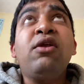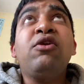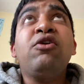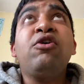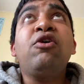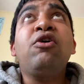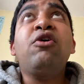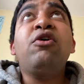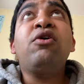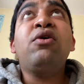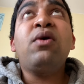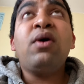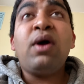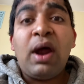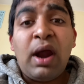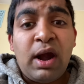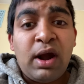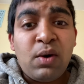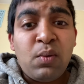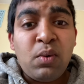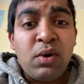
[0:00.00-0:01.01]
You
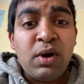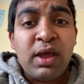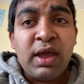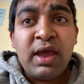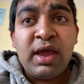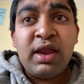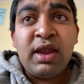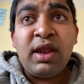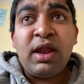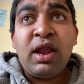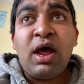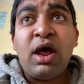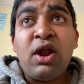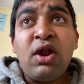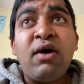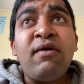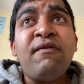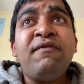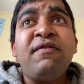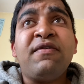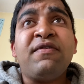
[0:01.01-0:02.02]
are working in an
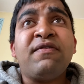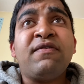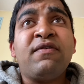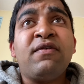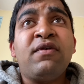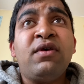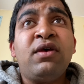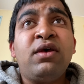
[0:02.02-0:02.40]
office.